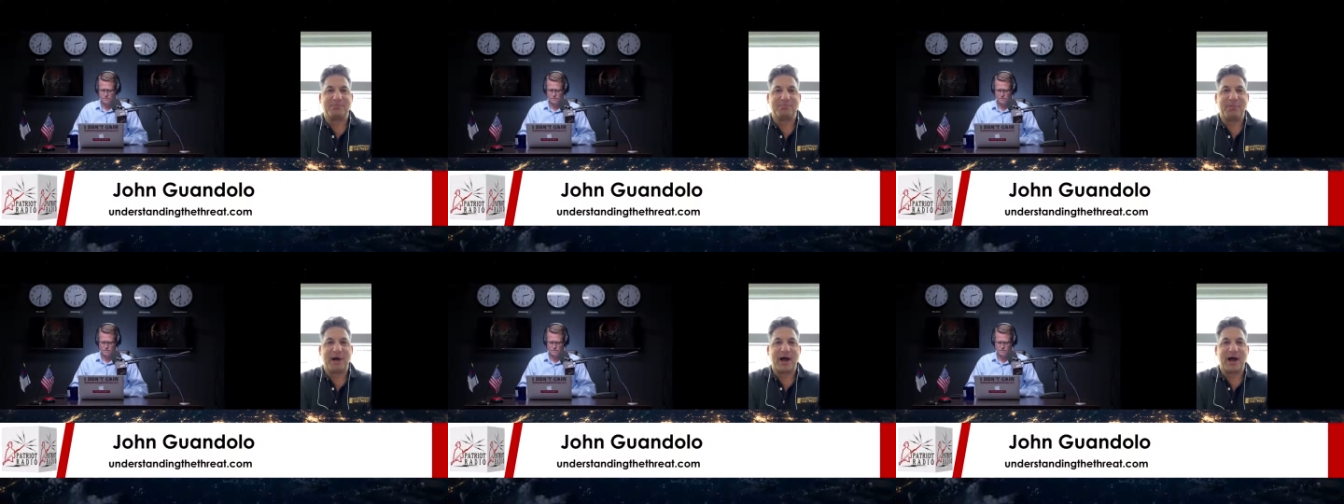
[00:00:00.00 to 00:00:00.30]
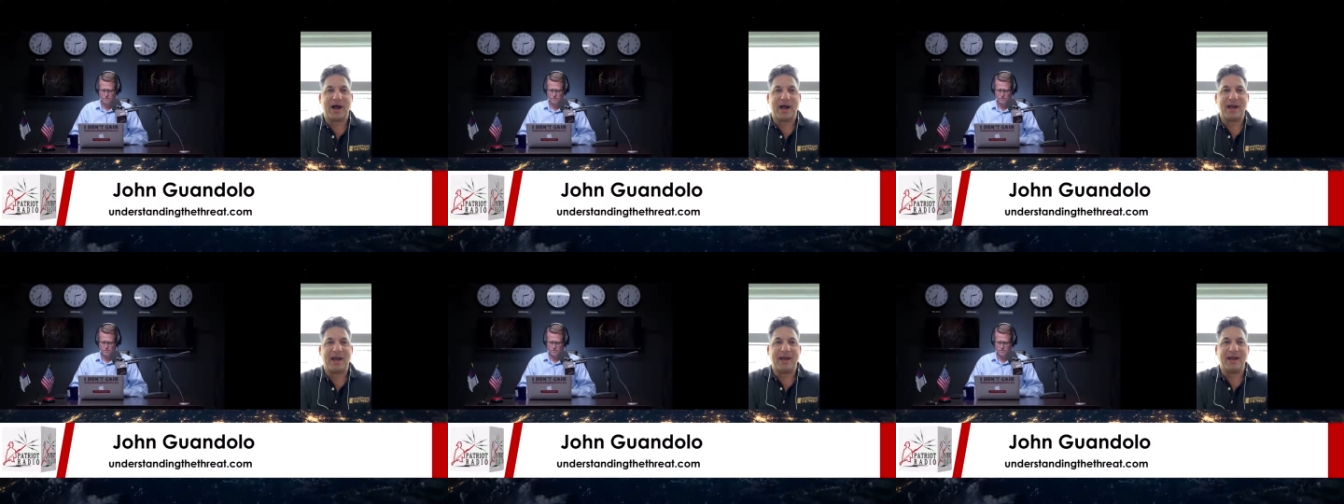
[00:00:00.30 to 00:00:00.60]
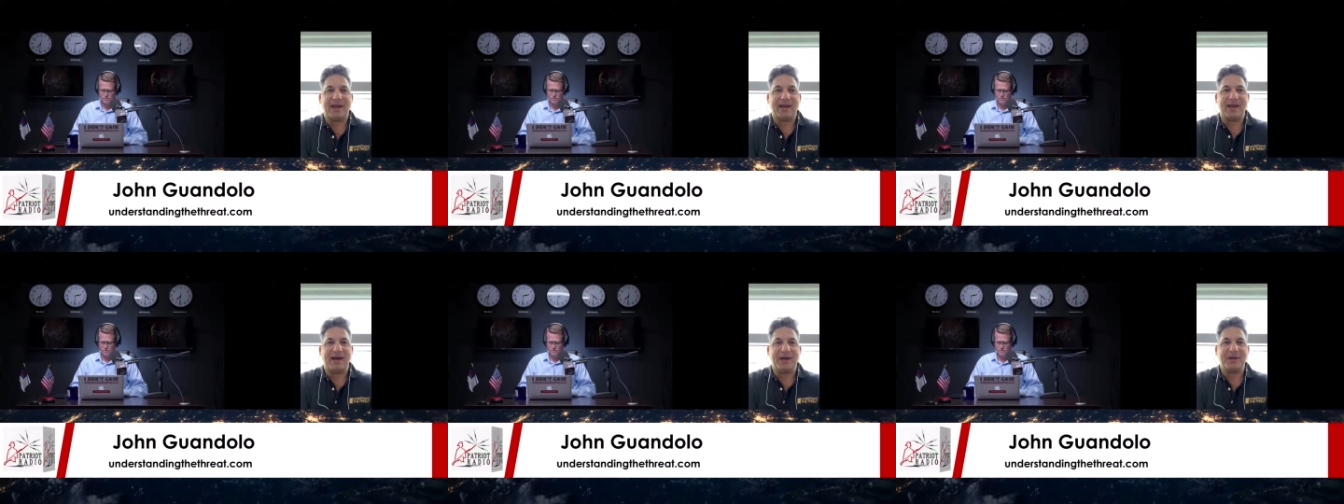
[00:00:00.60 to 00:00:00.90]

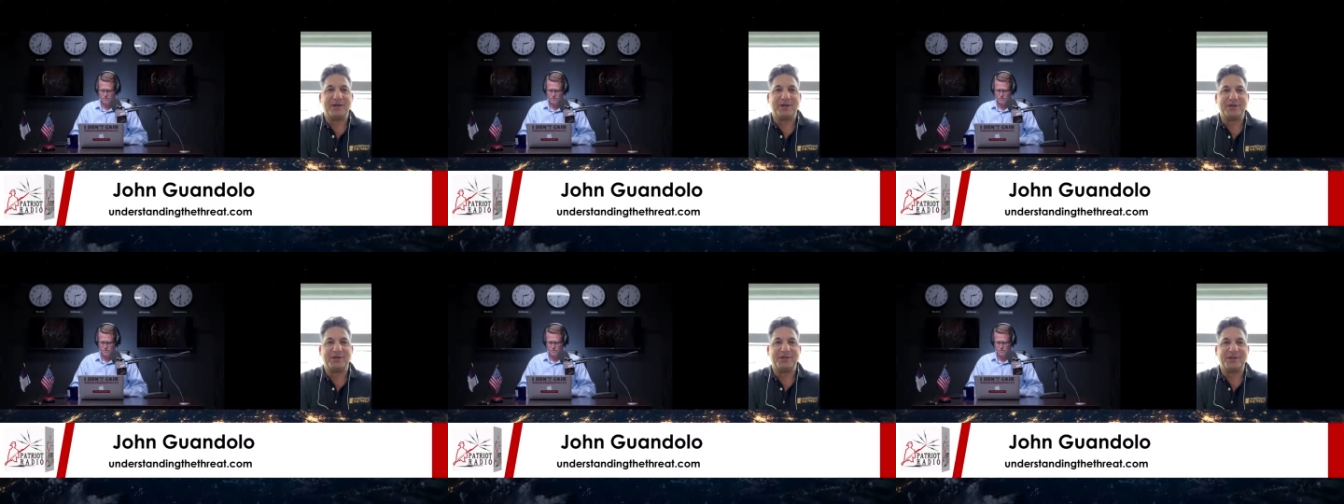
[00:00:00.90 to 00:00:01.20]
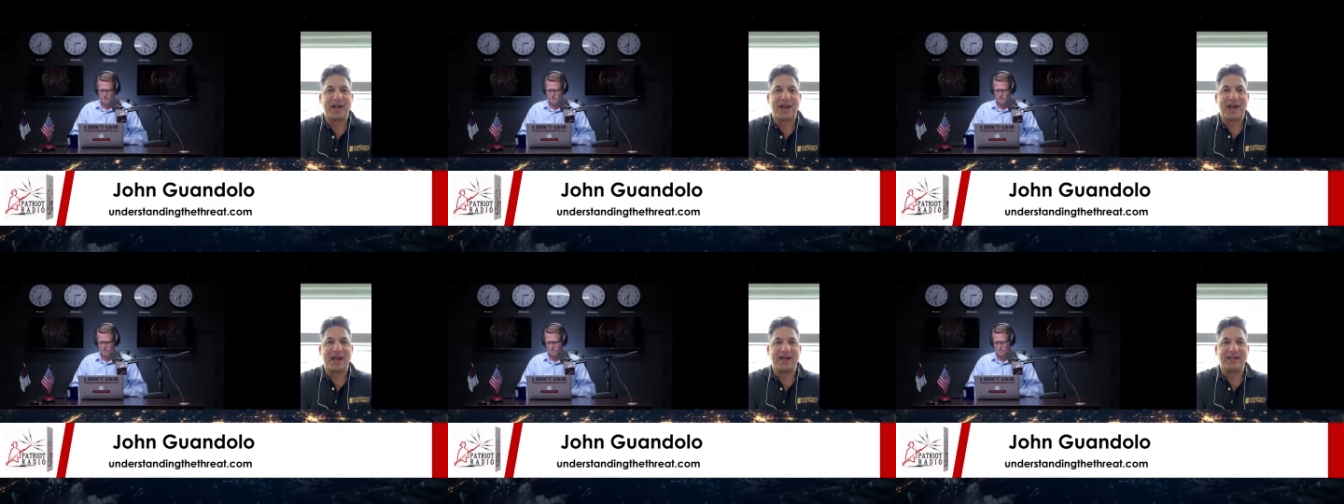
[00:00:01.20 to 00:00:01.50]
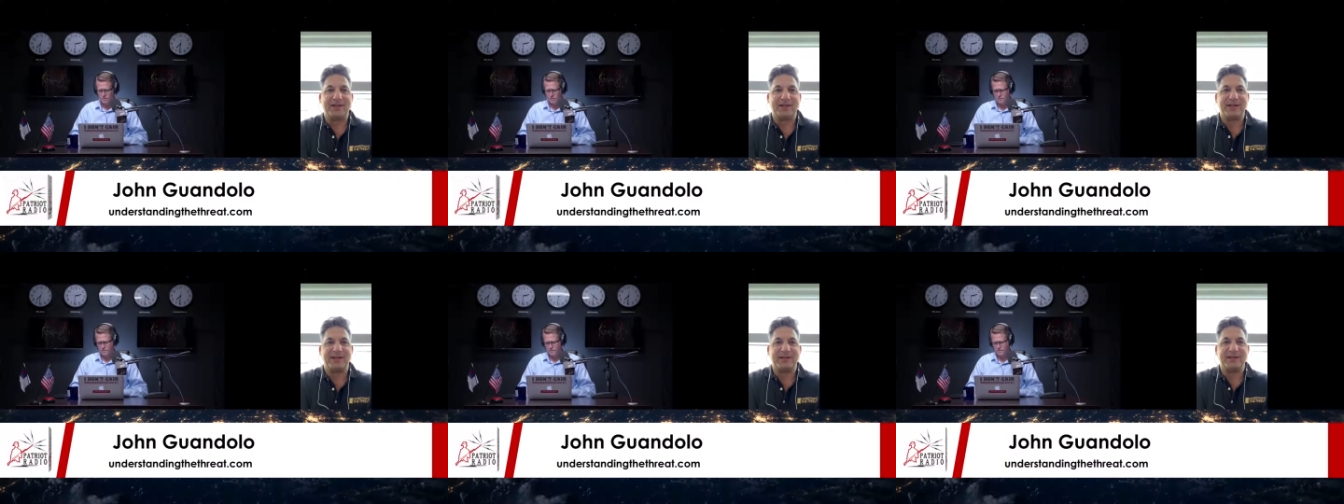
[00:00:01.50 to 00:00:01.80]
by
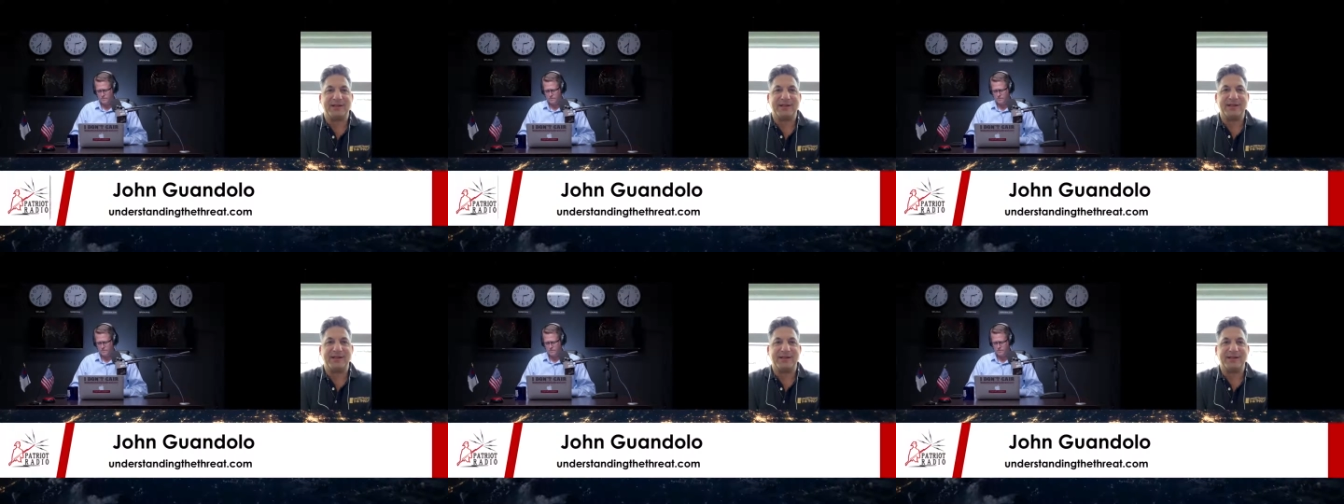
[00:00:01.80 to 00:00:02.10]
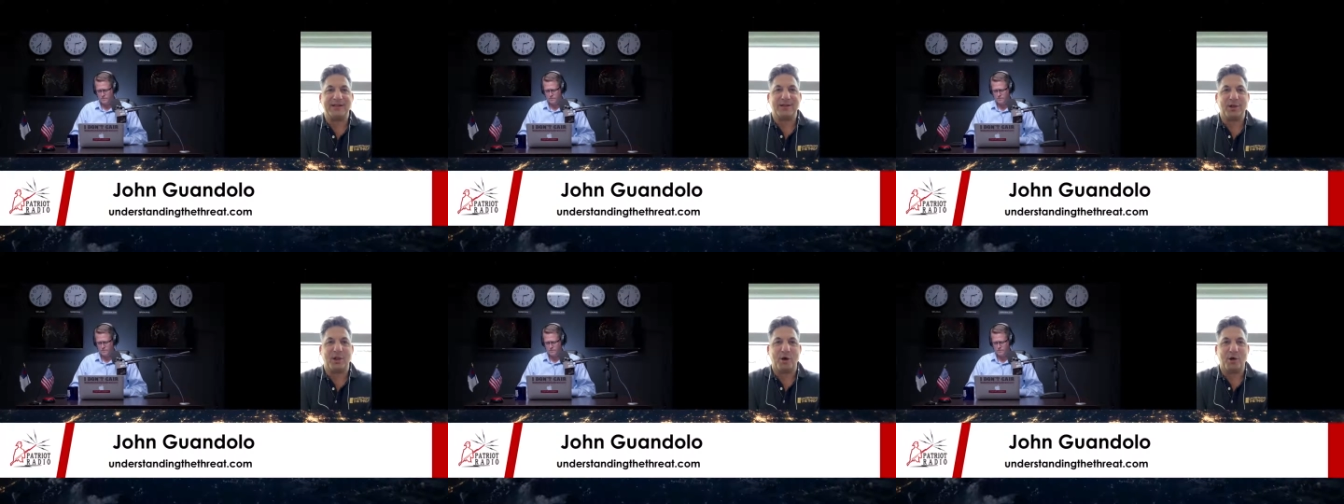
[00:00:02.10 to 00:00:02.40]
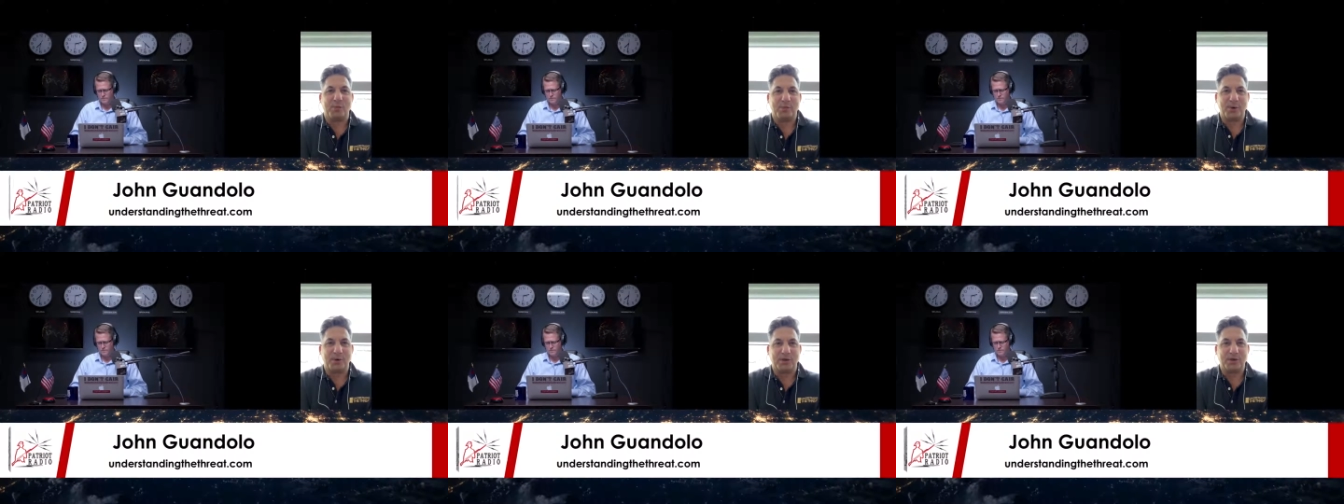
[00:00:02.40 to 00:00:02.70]
understanding that the
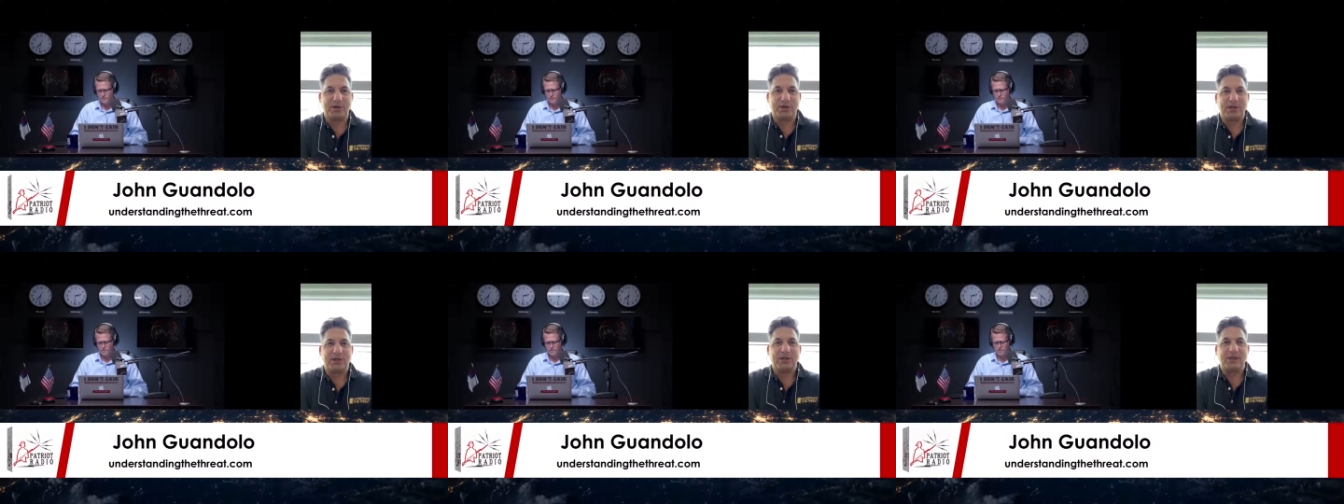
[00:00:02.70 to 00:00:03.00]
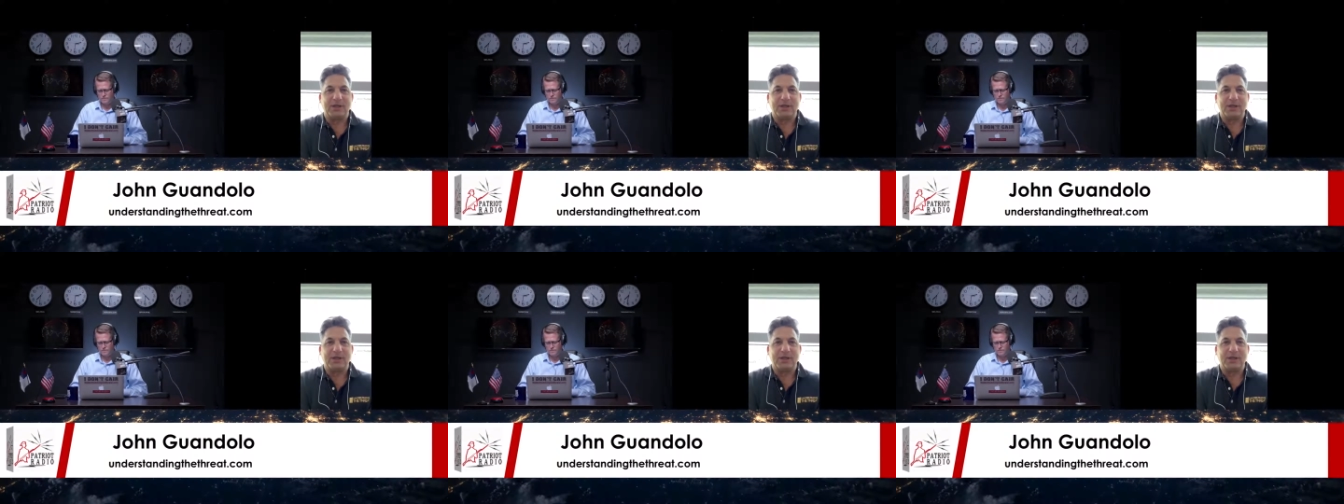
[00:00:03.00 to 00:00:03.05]
global